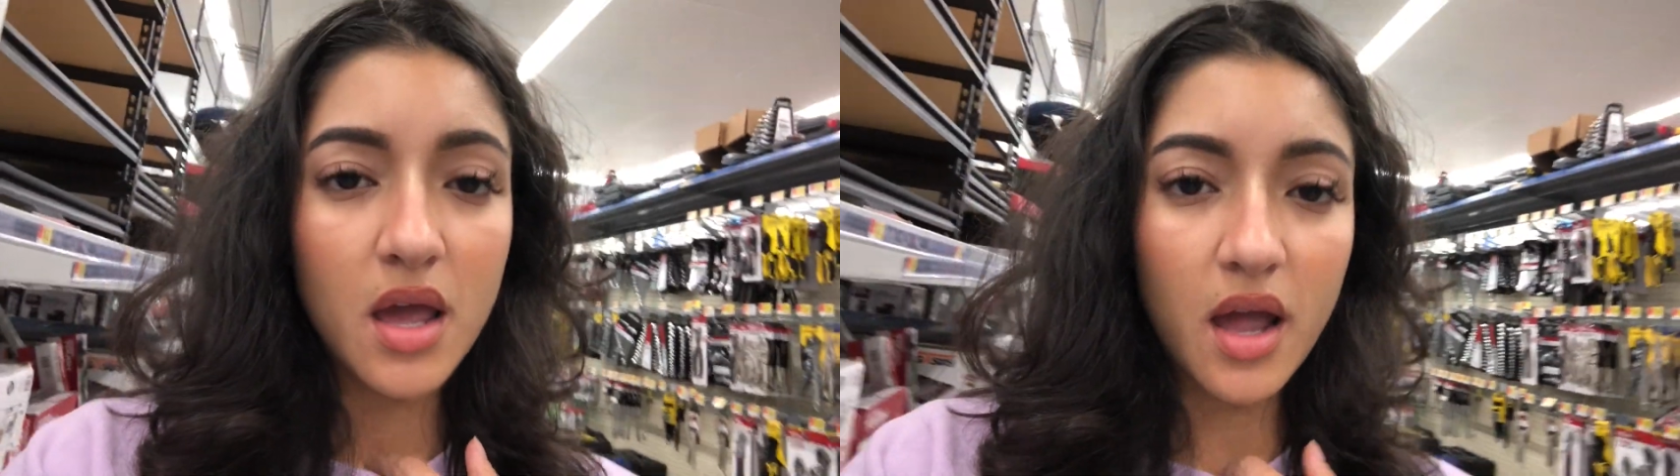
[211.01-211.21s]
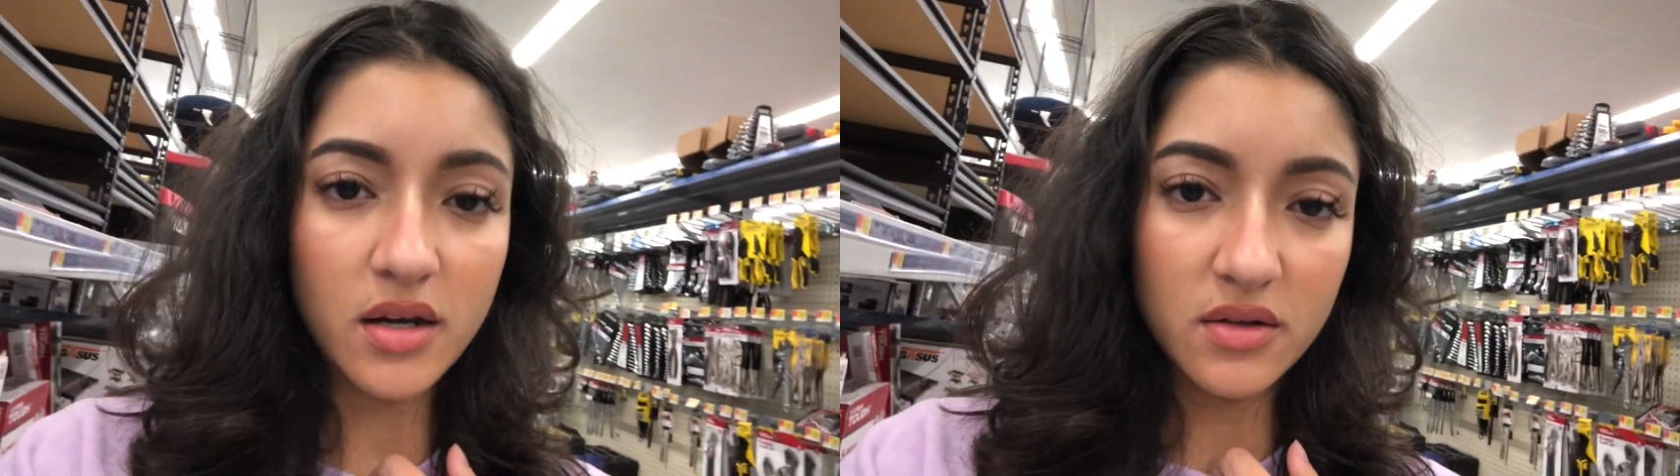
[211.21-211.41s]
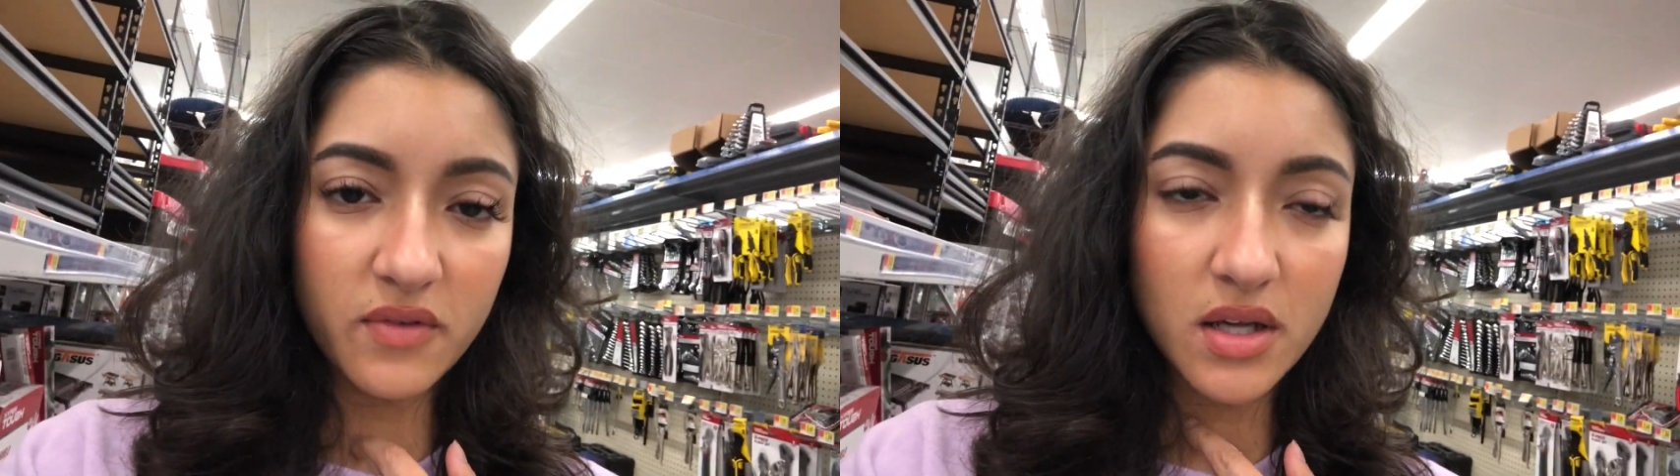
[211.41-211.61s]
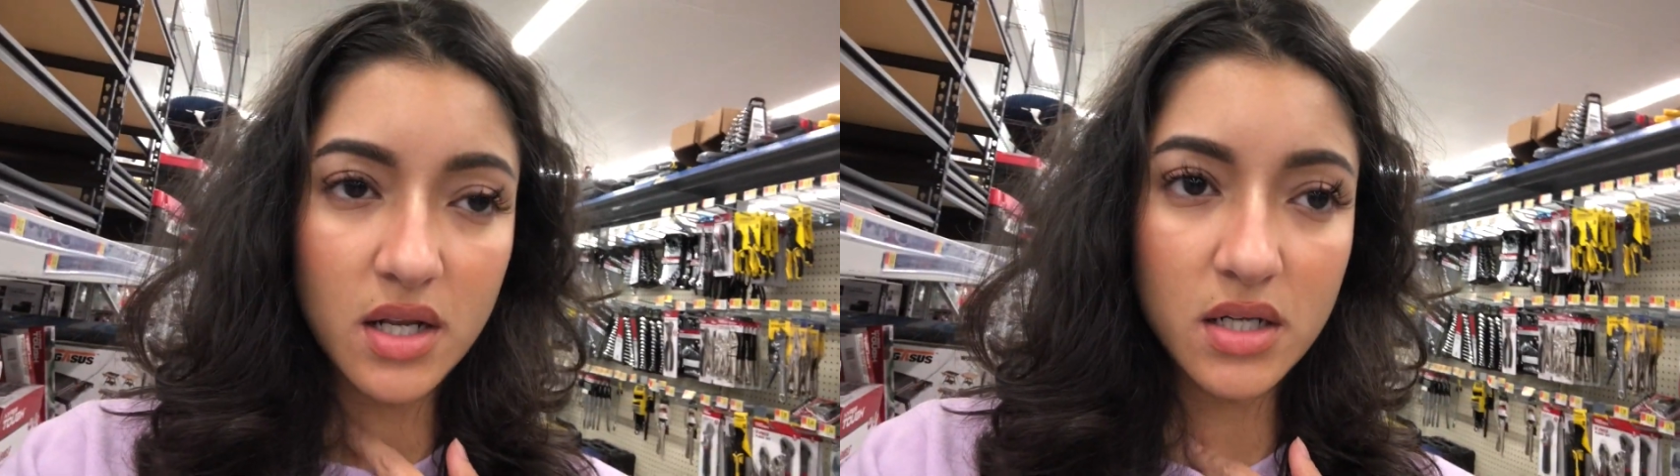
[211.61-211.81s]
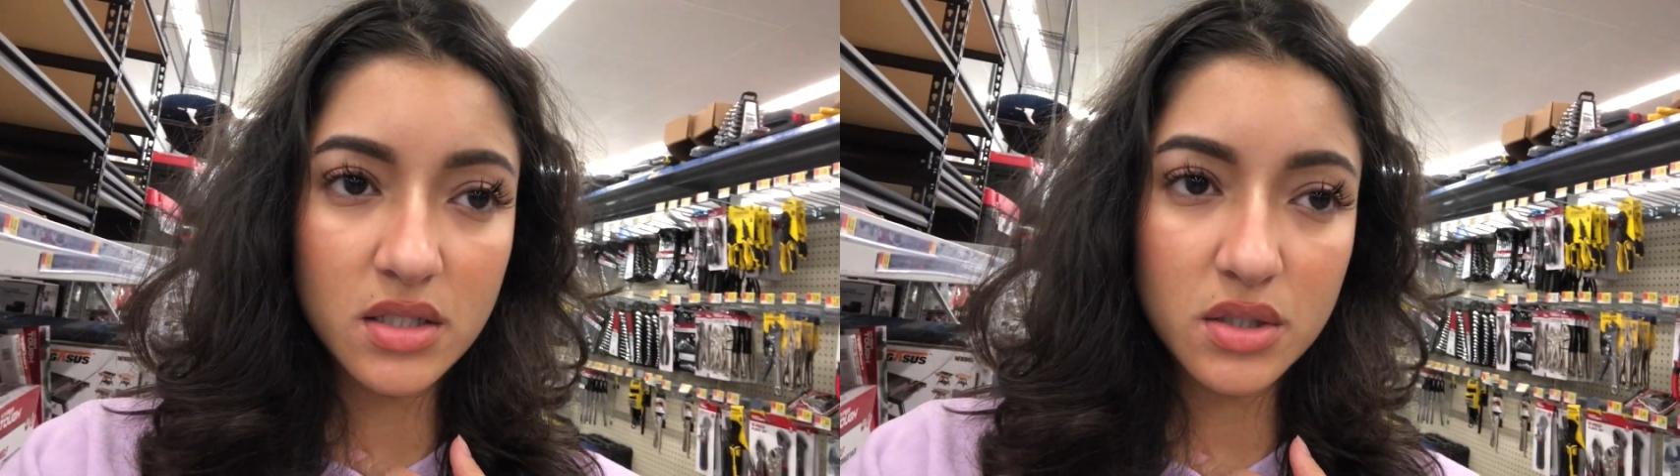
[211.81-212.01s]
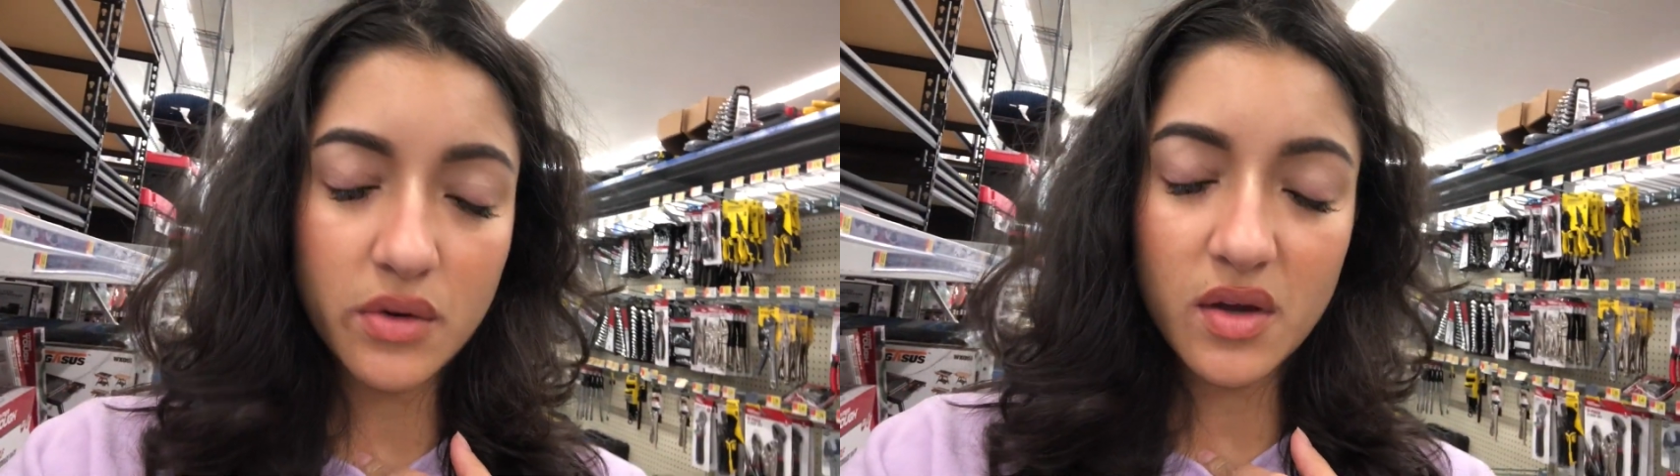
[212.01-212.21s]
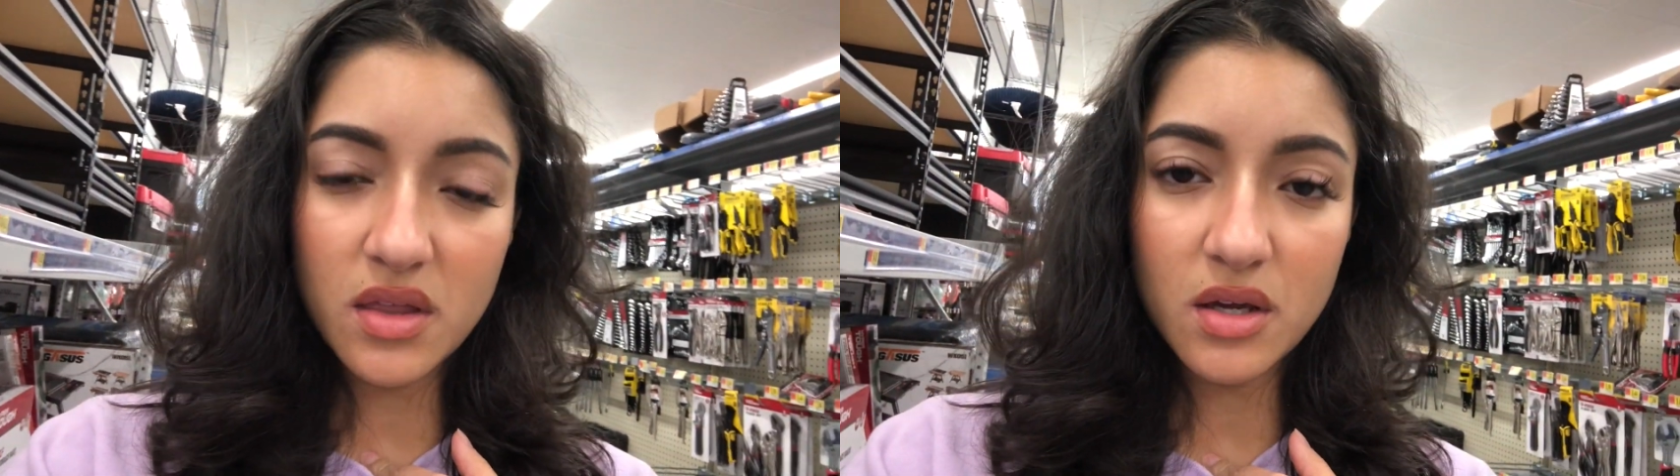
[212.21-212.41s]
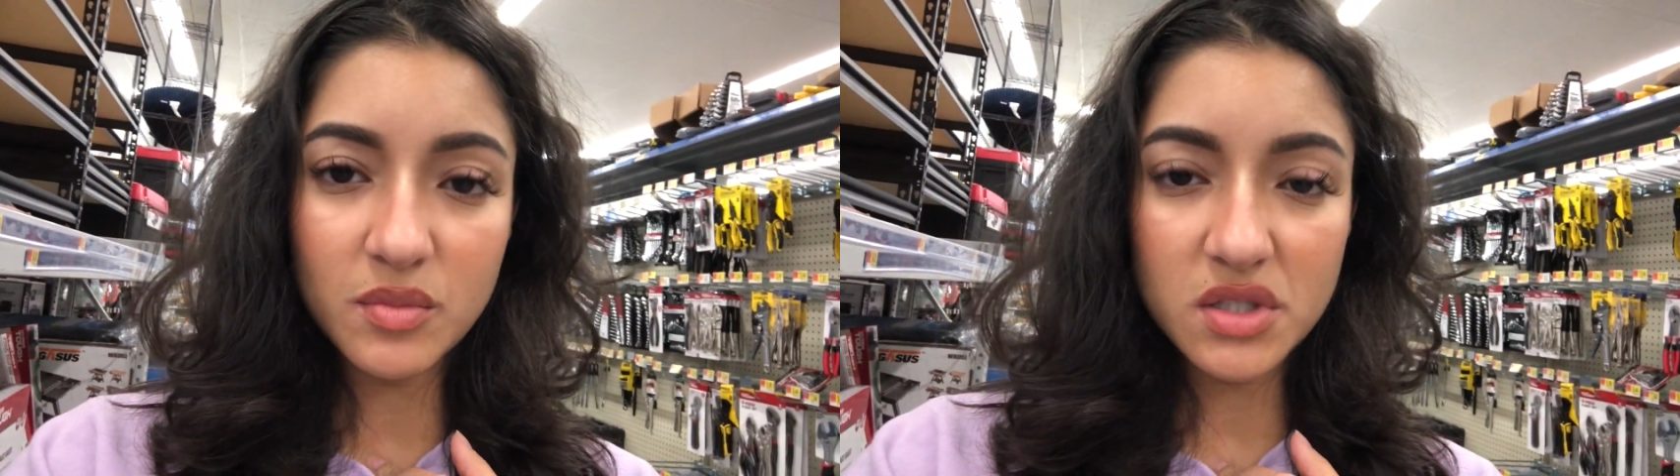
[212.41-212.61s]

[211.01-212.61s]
I didn't find any, so I think I'm